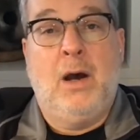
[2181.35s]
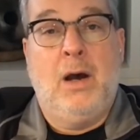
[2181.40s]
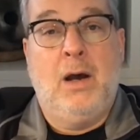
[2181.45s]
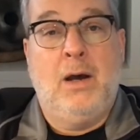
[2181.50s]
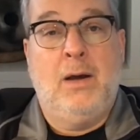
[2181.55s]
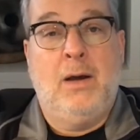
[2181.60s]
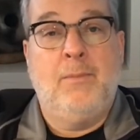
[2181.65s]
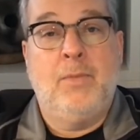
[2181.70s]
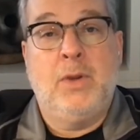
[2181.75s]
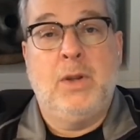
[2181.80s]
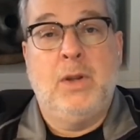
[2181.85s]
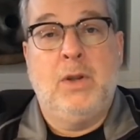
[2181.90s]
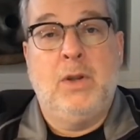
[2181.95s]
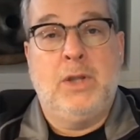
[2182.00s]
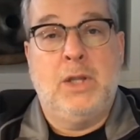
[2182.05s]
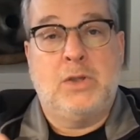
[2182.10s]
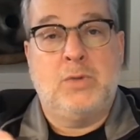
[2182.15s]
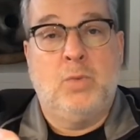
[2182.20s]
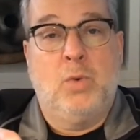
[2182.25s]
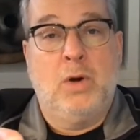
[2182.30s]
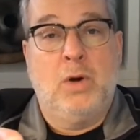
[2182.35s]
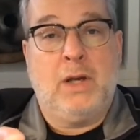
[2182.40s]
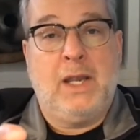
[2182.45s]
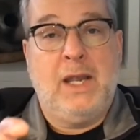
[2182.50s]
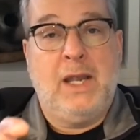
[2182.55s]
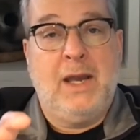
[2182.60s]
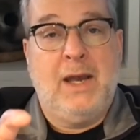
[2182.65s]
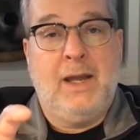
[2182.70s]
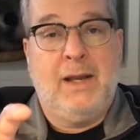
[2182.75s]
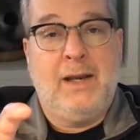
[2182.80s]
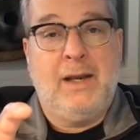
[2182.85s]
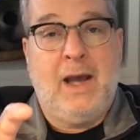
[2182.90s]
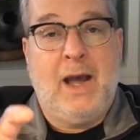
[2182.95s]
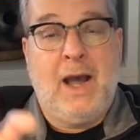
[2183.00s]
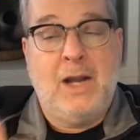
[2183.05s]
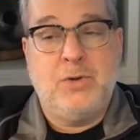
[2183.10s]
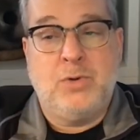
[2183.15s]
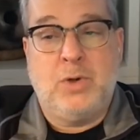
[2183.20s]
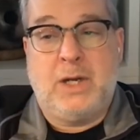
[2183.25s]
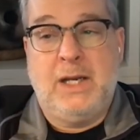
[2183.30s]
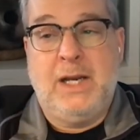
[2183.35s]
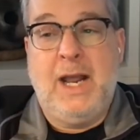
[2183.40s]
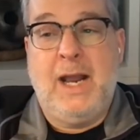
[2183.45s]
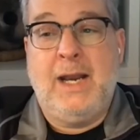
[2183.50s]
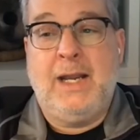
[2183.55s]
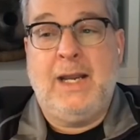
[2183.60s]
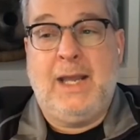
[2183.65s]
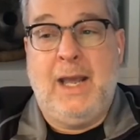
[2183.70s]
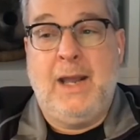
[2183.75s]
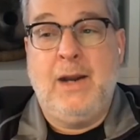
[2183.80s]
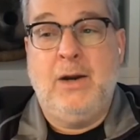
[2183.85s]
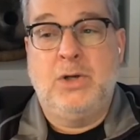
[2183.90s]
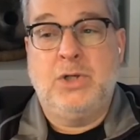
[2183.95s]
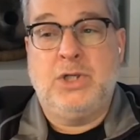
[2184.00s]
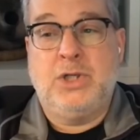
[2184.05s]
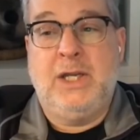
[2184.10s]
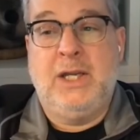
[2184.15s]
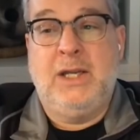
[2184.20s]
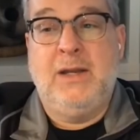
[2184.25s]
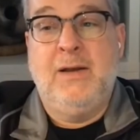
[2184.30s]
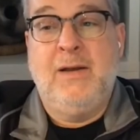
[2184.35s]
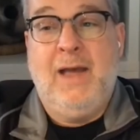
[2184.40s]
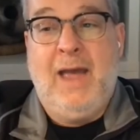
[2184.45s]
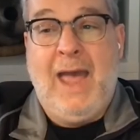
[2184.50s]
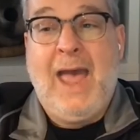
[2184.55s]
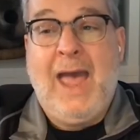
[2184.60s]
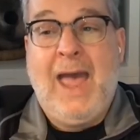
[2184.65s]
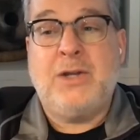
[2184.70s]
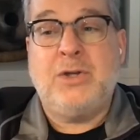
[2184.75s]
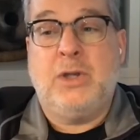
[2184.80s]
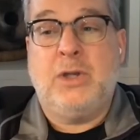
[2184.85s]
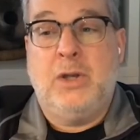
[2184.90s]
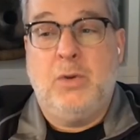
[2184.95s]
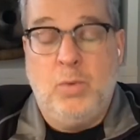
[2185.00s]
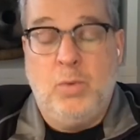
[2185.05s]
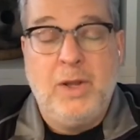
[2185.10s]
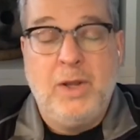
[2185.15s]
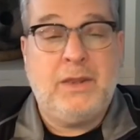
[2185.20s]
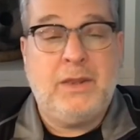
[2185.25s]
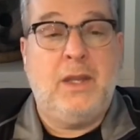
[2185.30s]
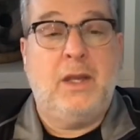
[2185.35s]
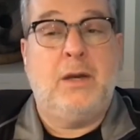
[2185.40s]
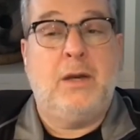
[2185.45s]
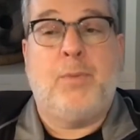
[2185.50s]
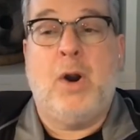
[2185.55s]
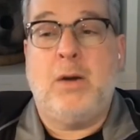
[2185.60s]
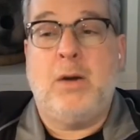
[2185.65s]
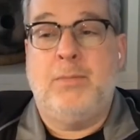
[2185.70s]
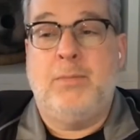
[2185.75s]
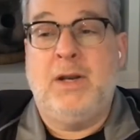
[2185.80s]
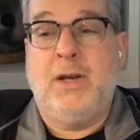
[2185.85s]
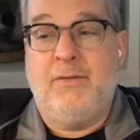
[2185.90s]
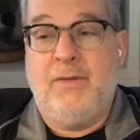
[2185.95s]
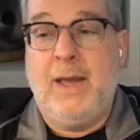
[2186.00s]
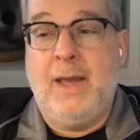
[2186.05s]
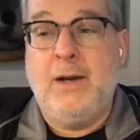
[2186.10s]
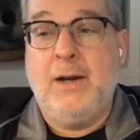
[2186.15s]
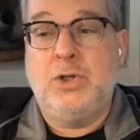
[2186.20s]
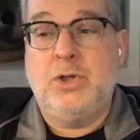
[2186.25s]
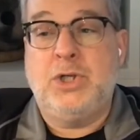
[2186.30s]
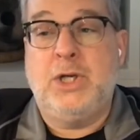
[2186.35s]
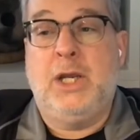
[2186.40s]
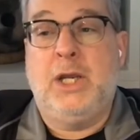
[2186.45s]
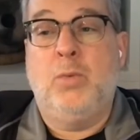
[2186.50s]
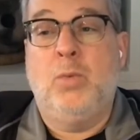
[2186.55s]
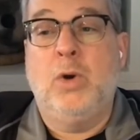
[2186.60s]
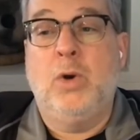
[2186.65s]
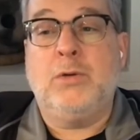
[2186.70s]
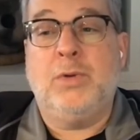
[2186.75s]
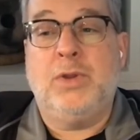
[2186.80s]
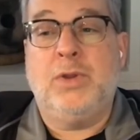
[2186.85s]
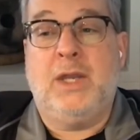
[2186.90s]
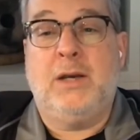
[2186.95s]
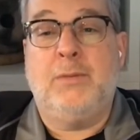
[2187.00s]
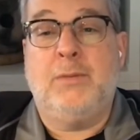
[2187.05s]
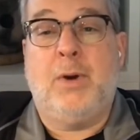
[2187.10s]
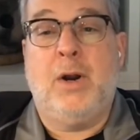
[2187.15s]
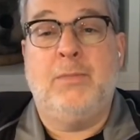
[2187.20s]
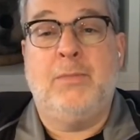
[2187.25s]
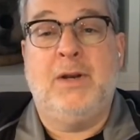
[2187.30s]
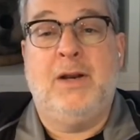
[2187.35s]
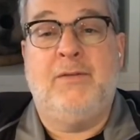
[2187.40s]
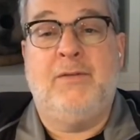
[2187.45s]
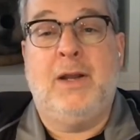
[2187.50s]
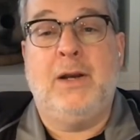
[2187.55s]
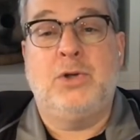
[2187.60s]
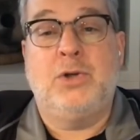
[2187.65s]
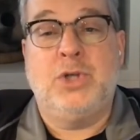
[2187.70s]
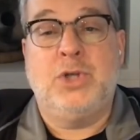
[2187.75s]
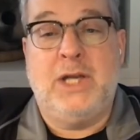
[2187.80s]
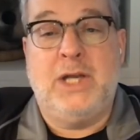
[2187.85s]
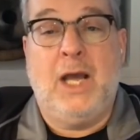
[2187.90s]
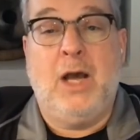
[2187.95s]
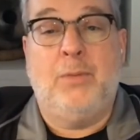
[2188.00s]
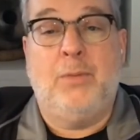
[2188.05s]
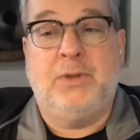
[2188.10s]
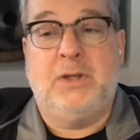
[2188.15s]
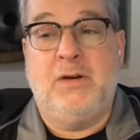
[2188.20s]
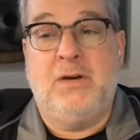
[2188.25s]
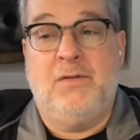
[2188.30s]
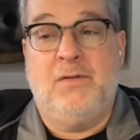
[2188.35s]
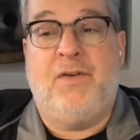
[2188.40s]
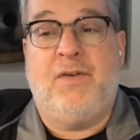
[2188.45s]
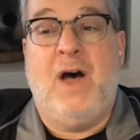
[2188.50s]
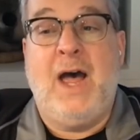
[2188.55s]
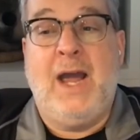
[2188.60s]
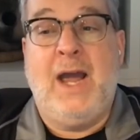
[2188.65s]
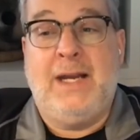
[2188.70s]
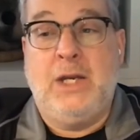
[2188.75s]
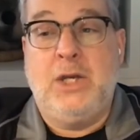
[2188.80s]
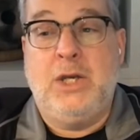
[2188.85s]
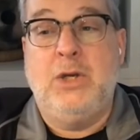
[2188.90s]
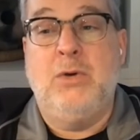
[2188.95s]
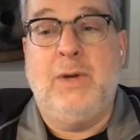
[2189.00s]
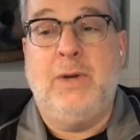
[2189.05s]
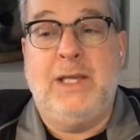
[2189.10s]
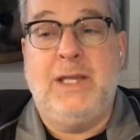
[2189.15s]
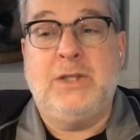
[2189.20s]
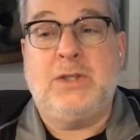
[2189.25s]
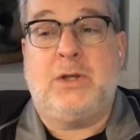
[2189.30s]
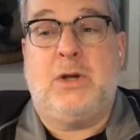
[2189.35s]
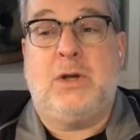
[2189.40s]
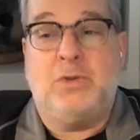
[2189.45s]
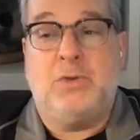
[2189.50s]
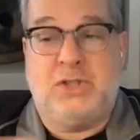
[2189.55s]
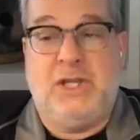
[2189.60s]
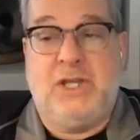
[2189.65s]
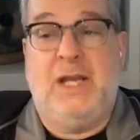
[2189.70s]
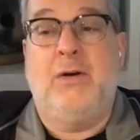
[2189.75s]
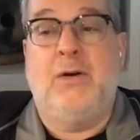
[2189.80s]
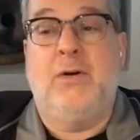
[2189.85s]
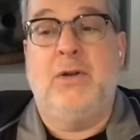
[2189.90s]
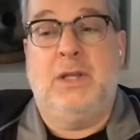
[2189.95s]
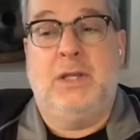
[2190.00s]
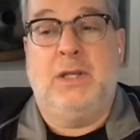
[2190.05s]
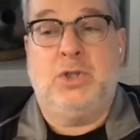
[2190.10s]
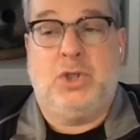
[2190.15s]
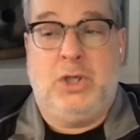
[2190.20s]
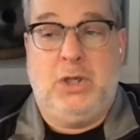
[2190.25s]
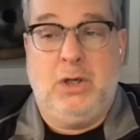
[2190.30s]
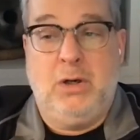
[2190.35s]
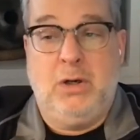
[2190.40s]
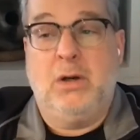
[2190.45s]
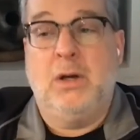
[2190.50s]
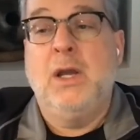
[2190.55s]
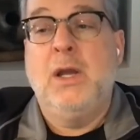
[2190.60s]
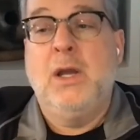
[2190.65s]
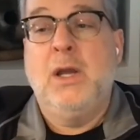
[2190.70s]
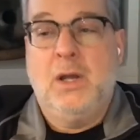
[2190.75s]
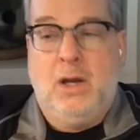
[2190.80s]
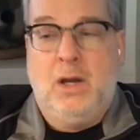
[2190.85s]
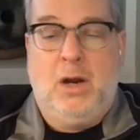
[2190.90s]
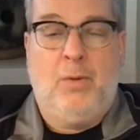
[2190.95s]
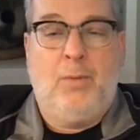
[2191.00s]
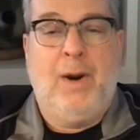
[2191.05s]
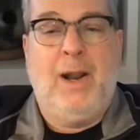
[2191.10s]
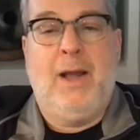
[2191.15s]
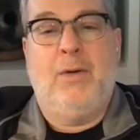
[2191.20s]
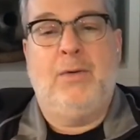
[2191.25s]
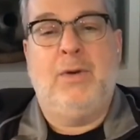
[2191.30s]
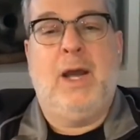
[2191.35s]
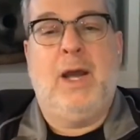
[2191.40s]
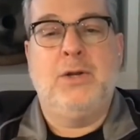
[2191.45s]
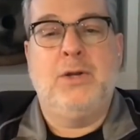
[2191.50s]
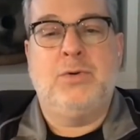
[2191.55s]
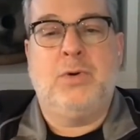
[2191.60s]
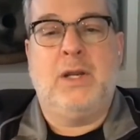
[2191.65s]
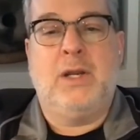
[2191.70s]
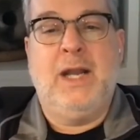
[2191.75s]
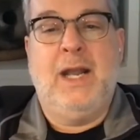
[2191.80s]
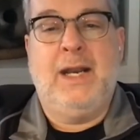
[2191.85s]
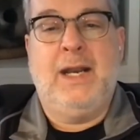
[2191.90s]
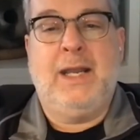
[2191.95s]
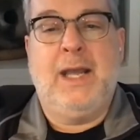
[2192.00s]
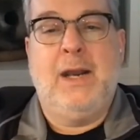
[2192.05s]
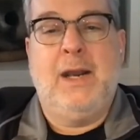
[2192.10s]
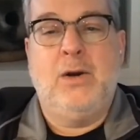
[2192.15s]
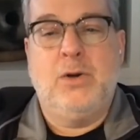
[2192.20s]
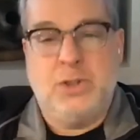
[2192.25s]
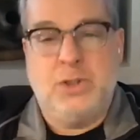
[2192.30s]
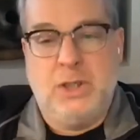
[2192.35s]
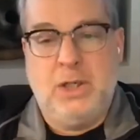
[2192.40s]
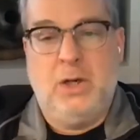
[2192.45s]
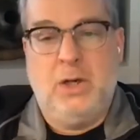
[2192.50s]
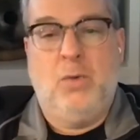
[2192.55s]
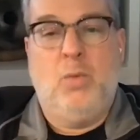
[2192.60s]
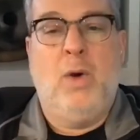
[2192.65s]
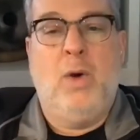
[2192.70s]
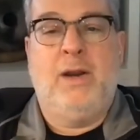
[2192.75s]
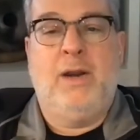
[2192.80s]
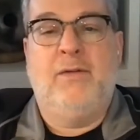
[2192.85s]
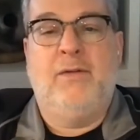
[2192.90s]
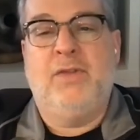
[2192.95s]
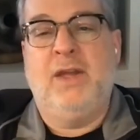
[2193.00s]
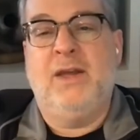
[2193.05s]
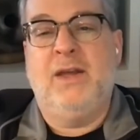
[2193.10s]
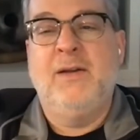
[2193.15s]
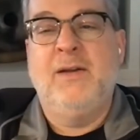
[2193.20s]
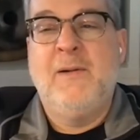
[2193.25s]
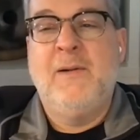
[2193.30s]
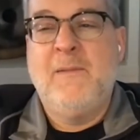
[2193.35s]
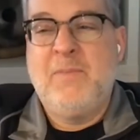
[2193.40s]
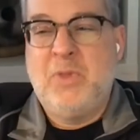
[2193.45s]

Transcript: hydrokinetic energy, actually with the Department of Energy, and worked with the Department of Energy to help to define a new East Coast center this year around hydrokinetic energy. One of the